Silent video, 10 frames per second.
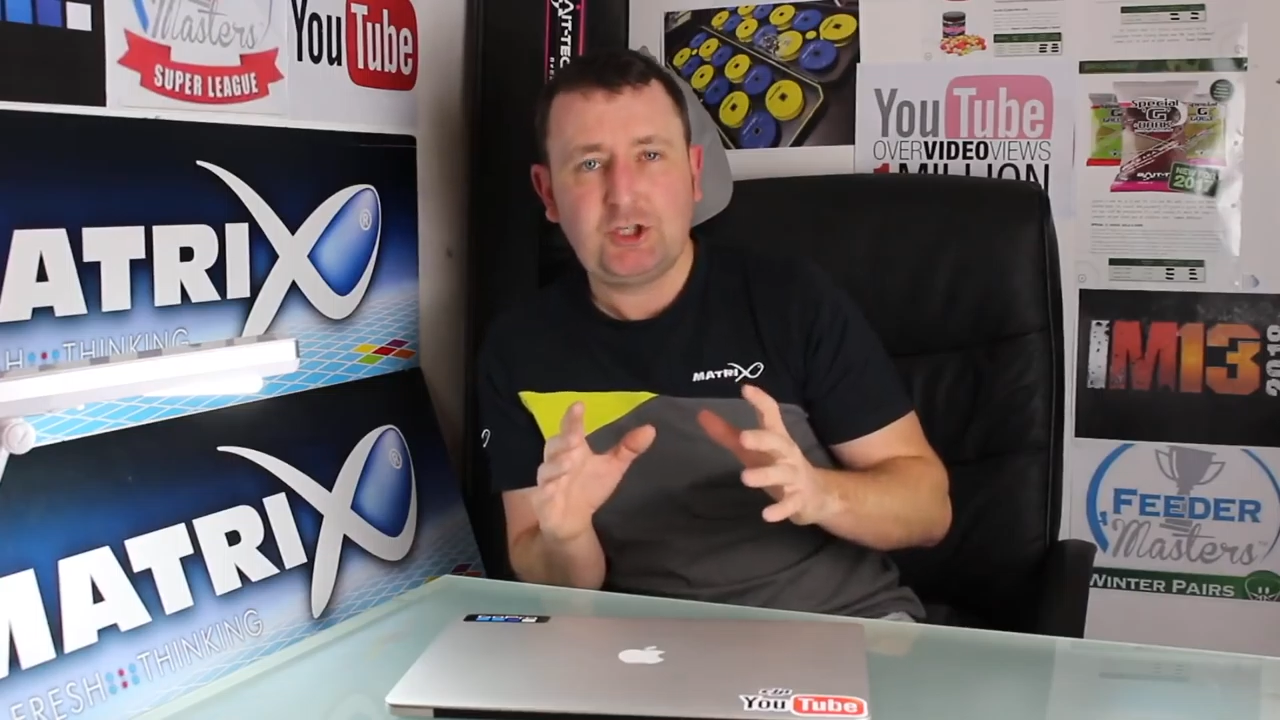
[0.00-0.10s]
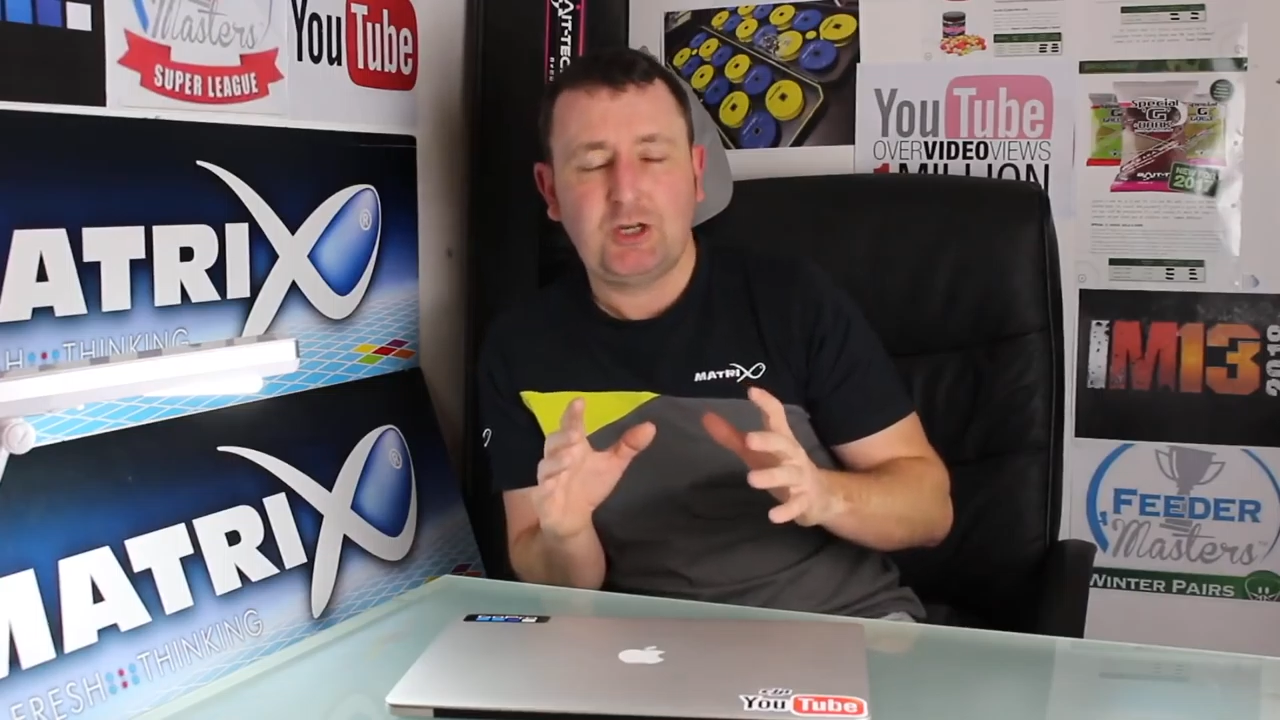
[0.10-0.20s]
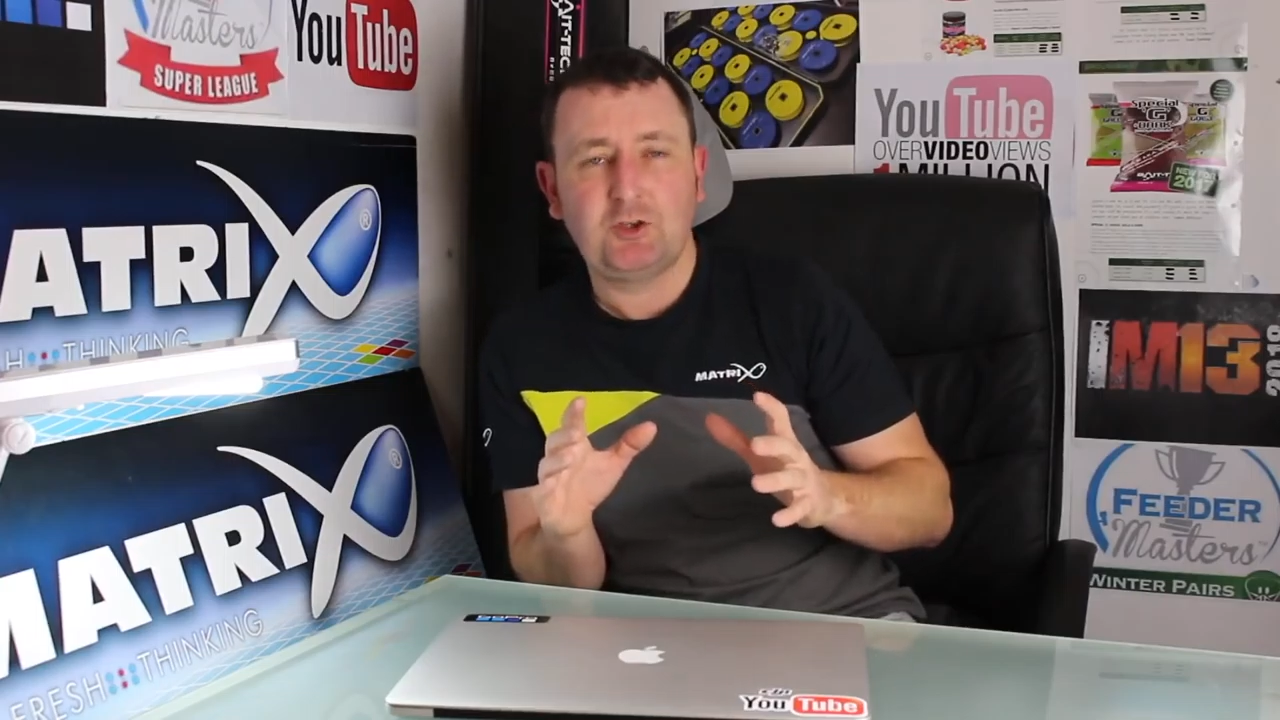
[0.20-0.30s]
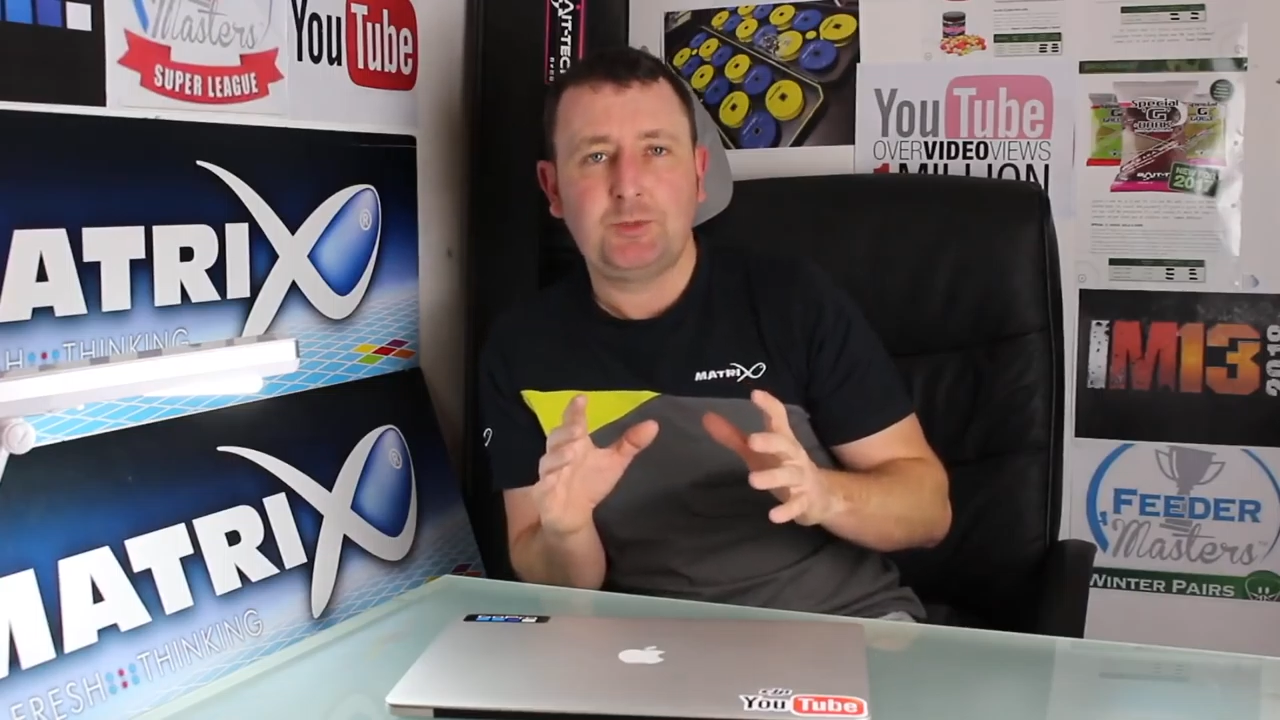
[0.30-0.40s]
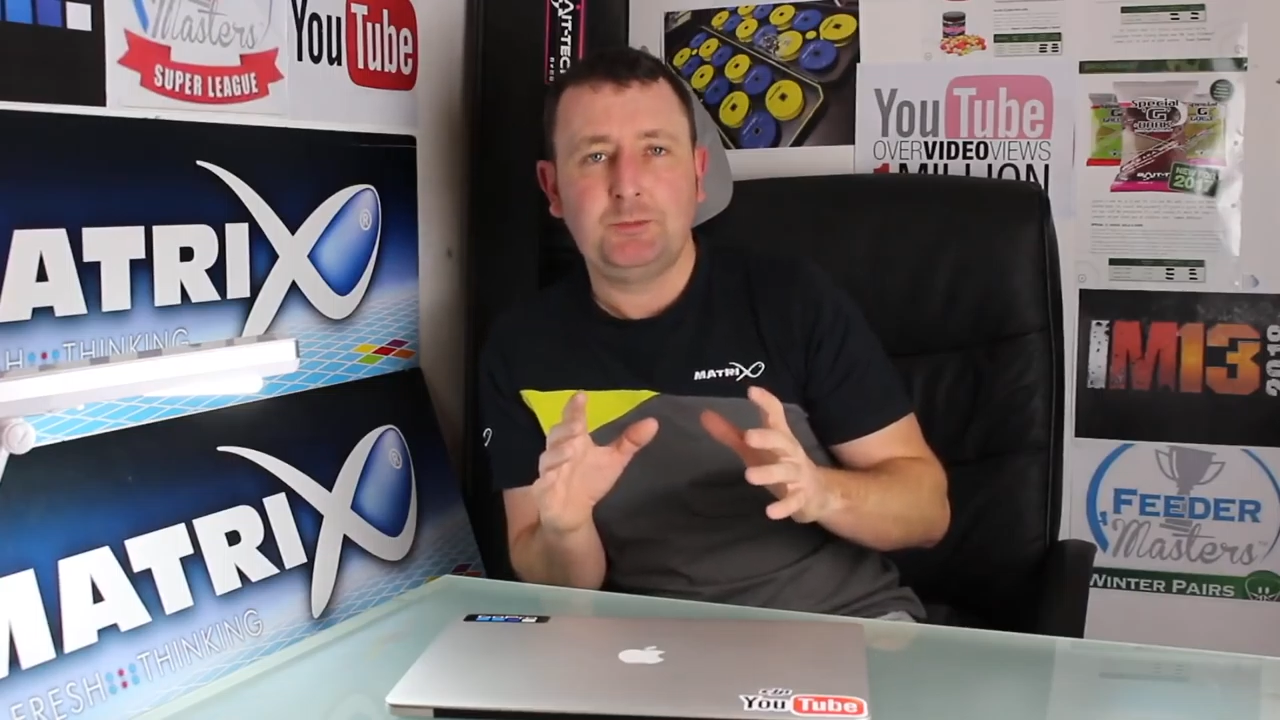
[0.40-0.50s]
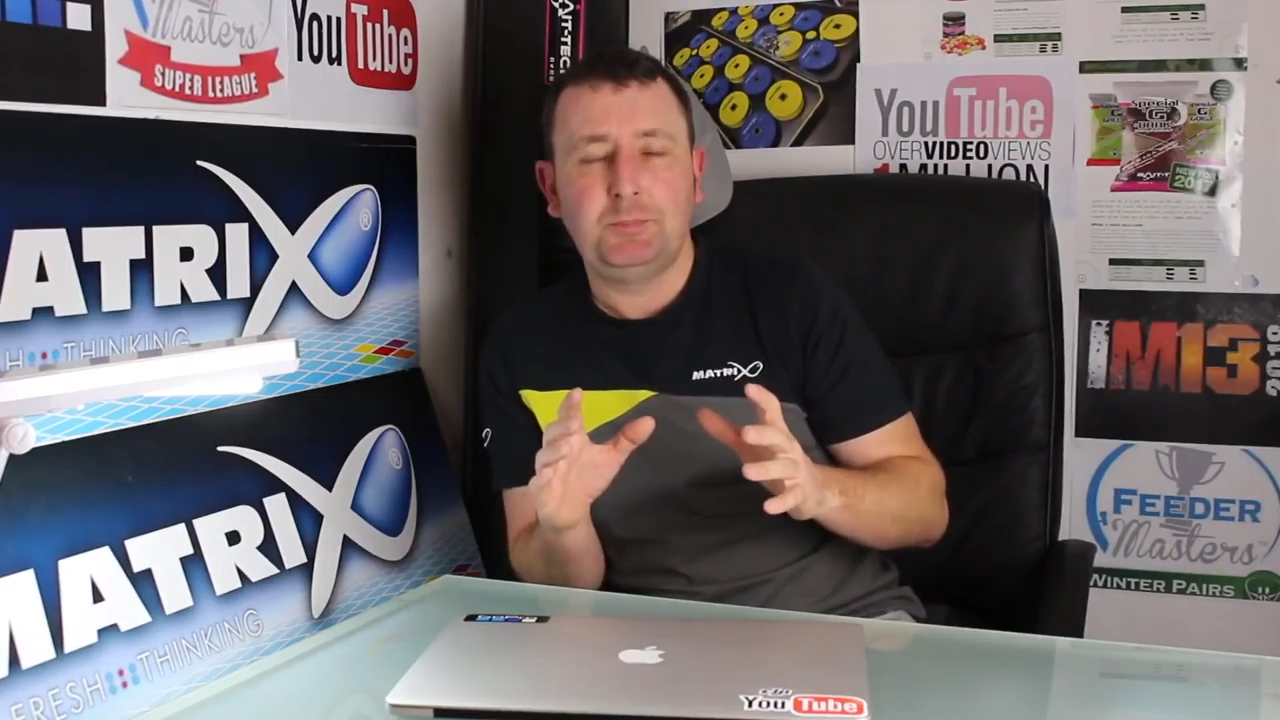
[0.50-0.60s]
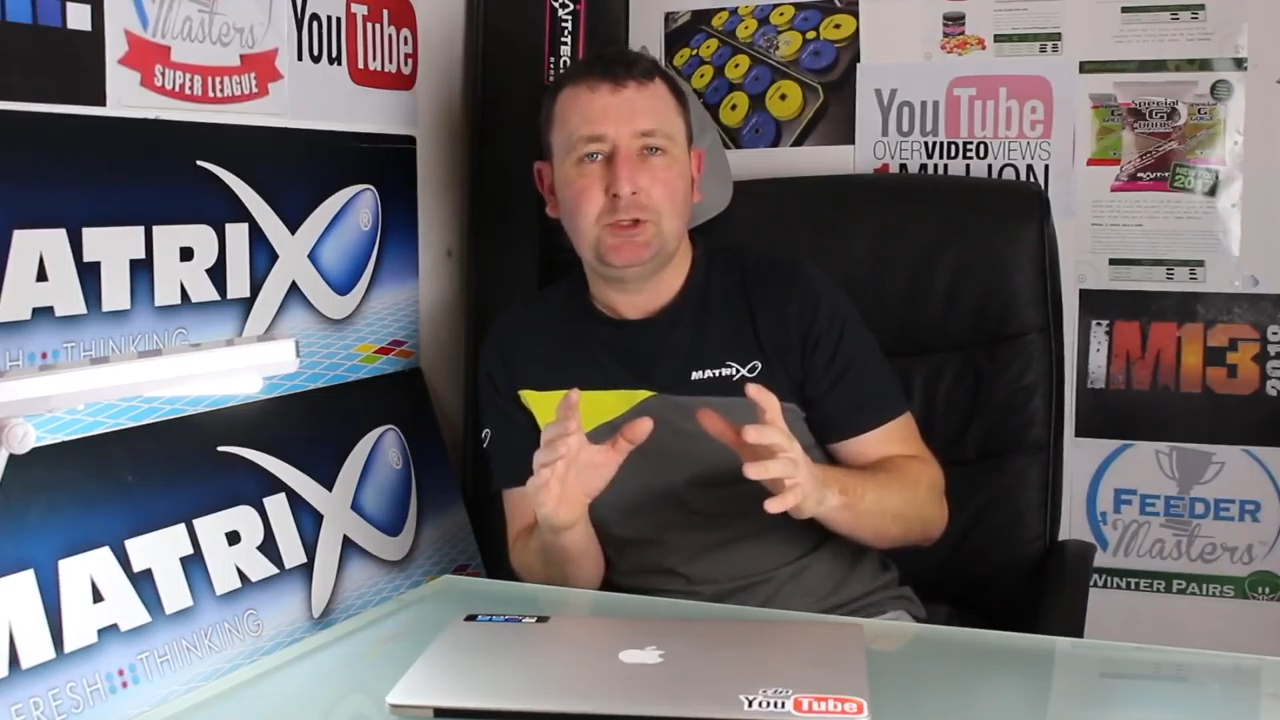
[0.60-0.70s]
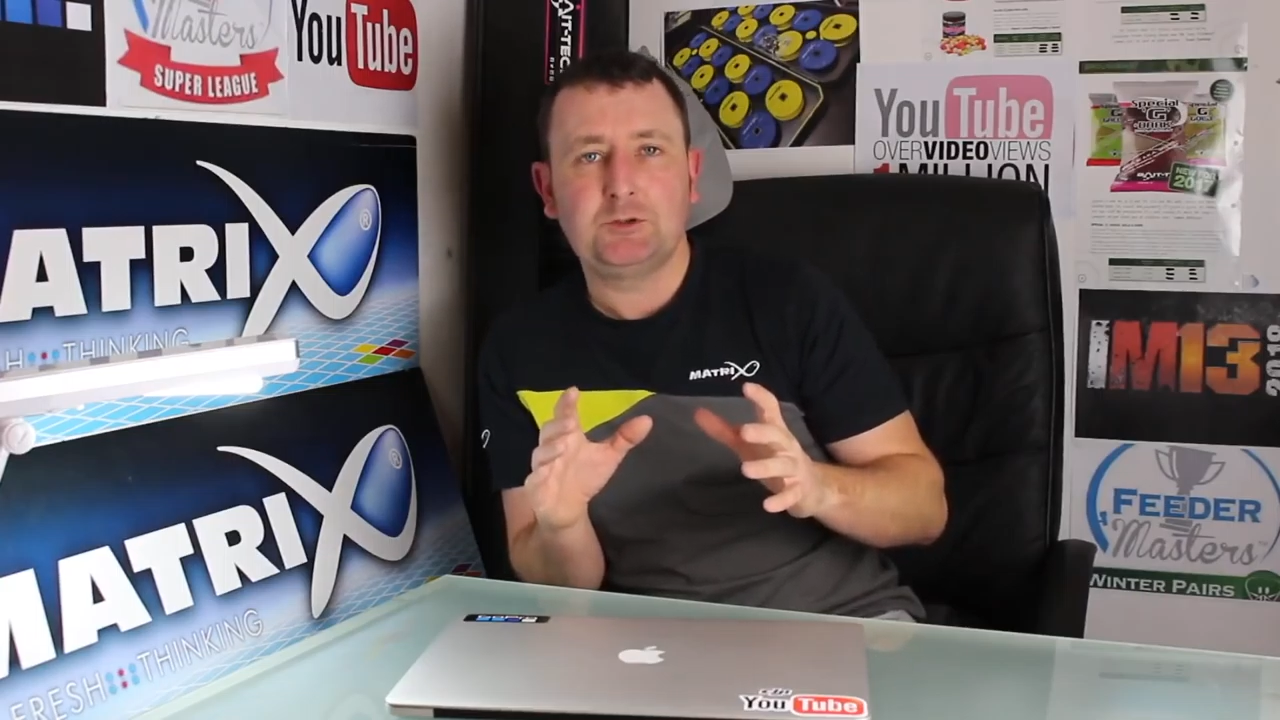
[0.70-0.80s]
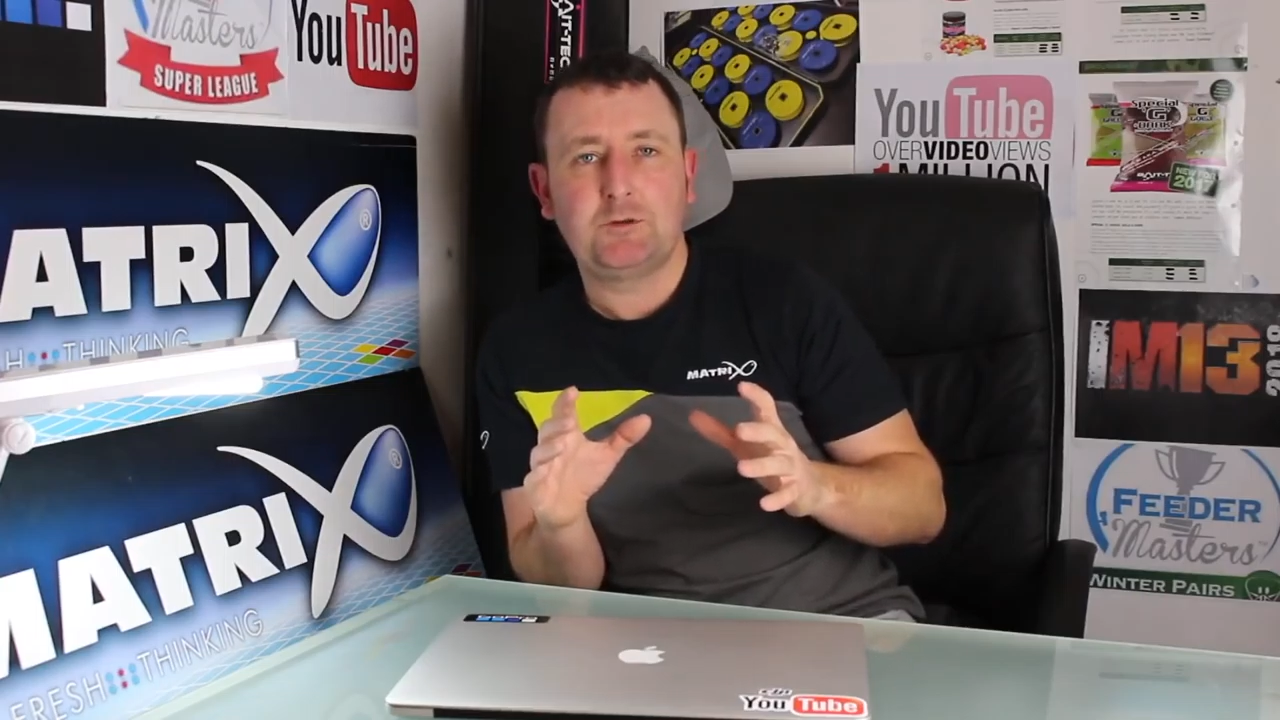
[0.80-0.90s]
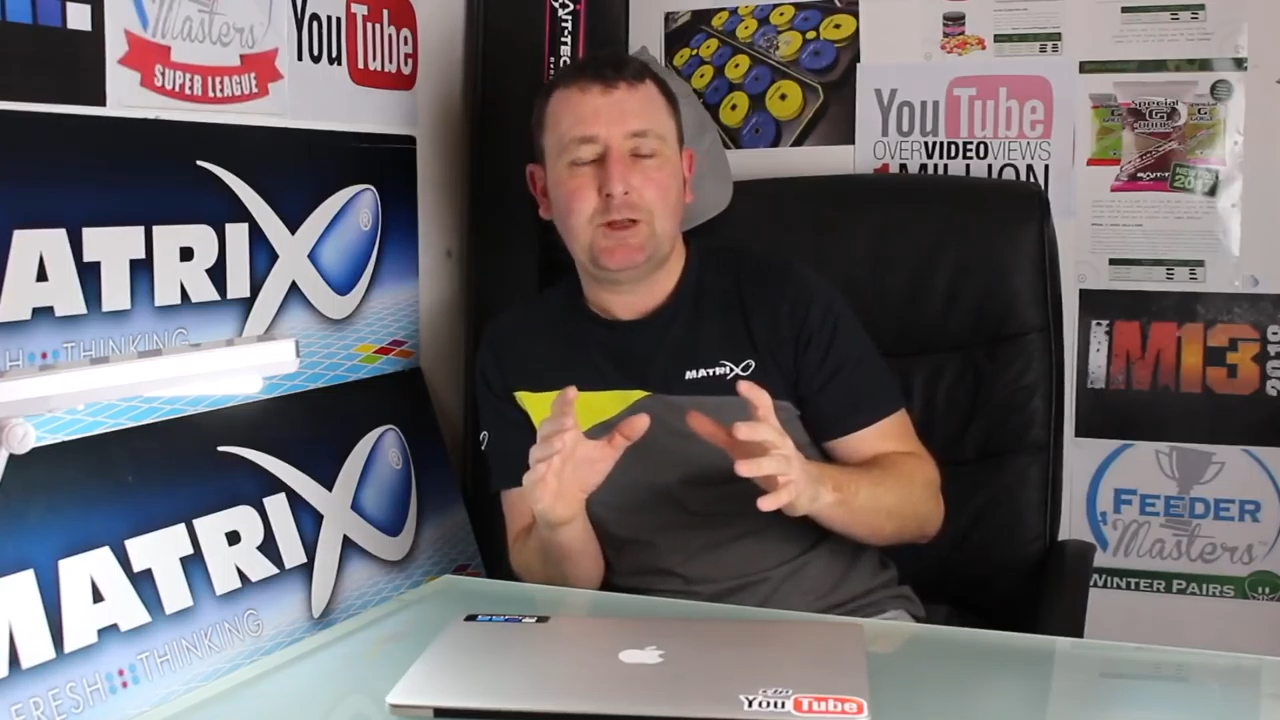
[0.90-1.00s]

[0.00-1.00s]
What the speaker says: channel's been built